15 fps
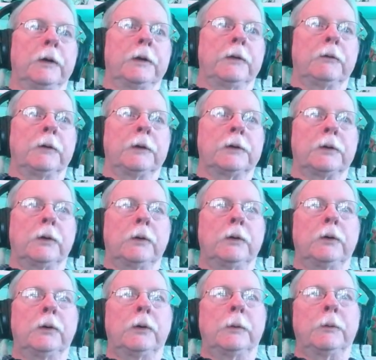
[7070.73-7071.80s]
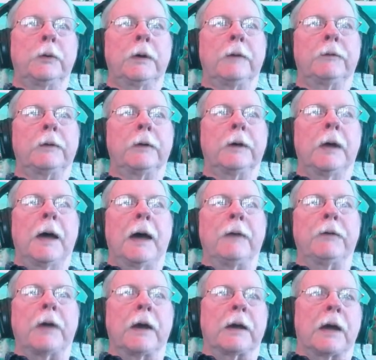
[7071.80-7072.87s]
the original. Oh no, I'm going to have to. I've
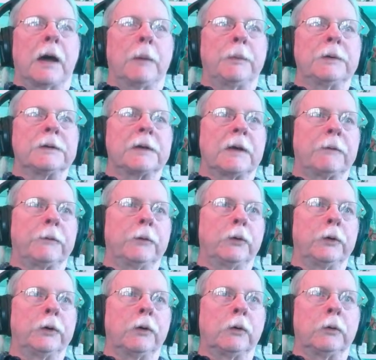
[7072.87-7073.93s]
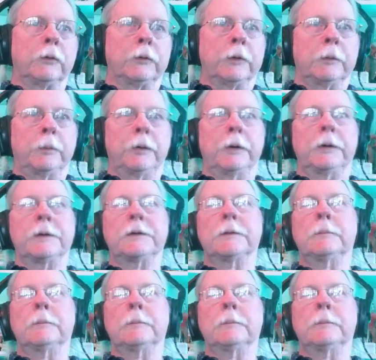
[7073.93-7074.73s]
got copies of that floating all over the place.